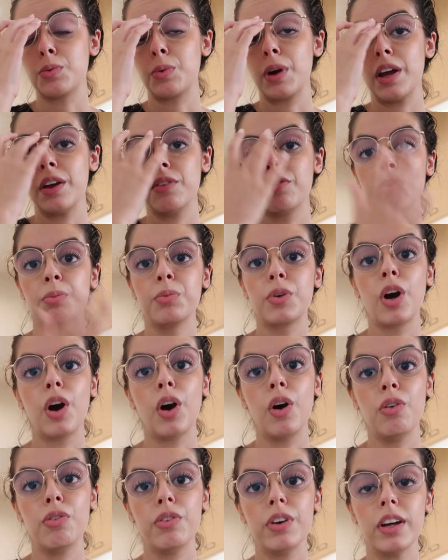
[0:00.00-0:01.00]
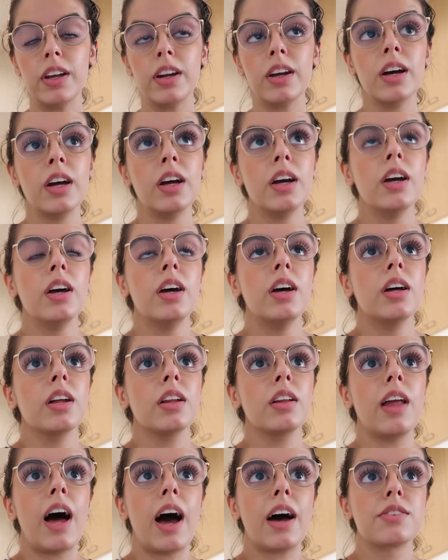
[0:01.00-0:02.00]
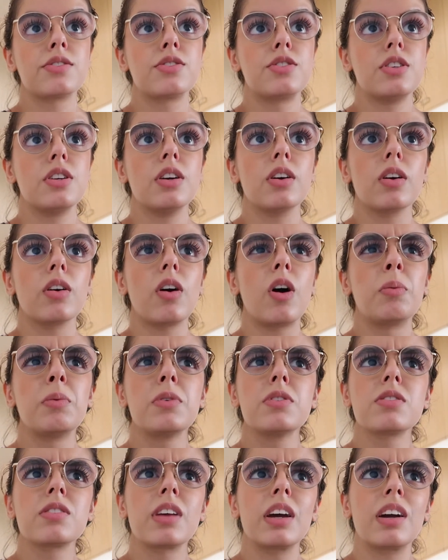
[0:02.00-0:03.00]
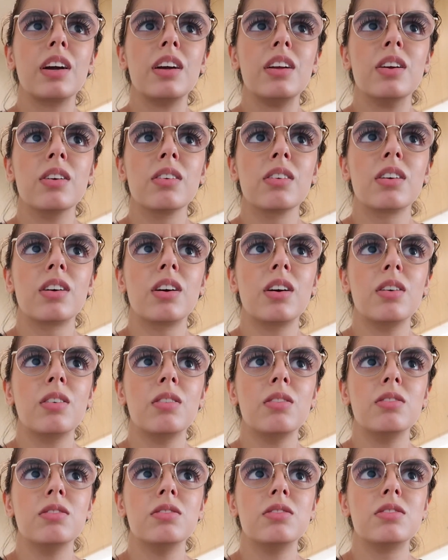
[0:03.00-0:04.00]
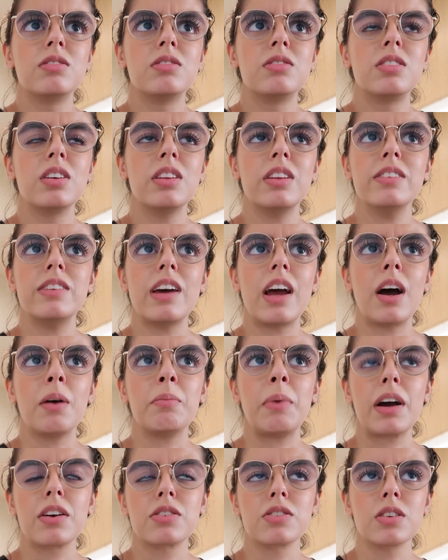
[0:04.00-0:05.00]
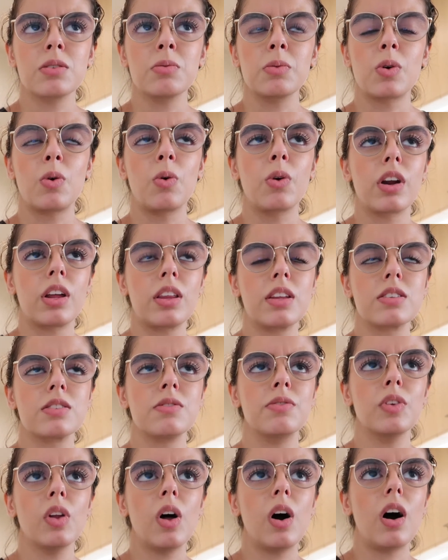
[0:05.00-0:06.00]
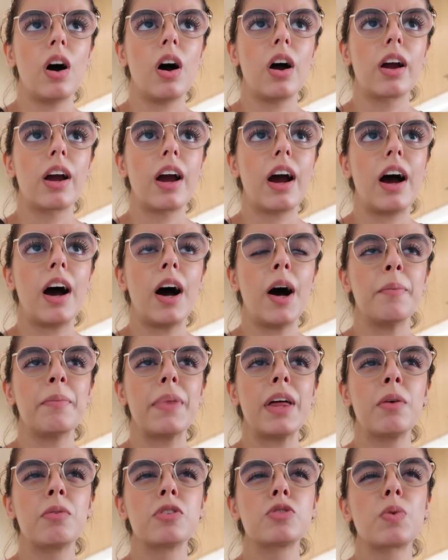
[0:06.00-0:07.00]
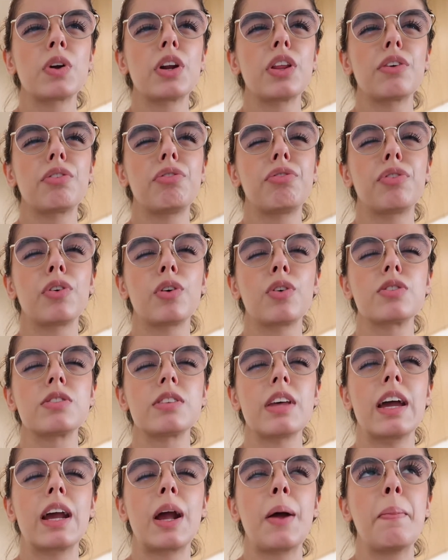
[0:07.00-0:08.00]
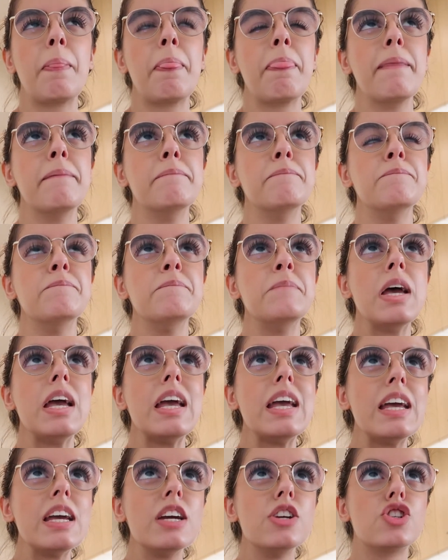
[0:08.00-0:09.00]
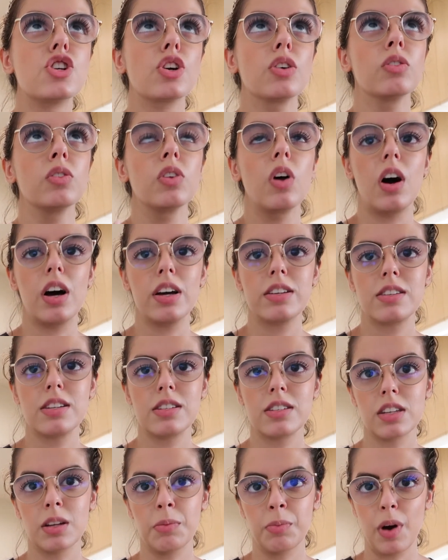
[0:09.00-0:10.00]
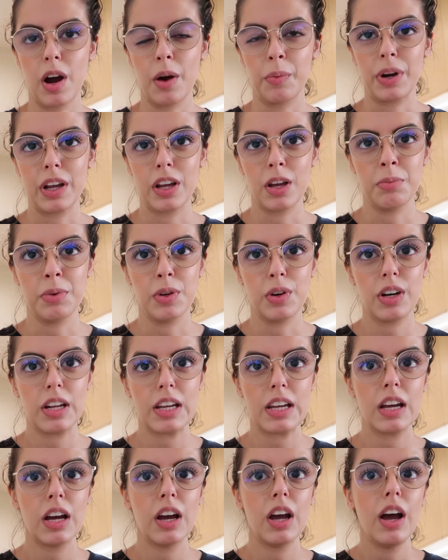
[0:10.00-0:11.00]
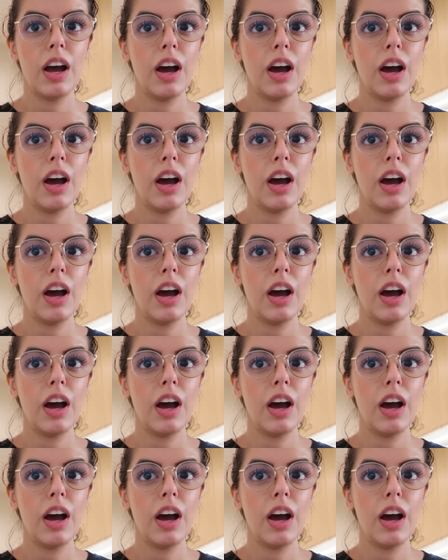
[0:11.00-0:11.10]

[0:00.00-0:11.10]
away from COVID last year, almost like a year ago to the day I'm actually recording this vlog. Um, and it was one of the first like major losses in the Broadway community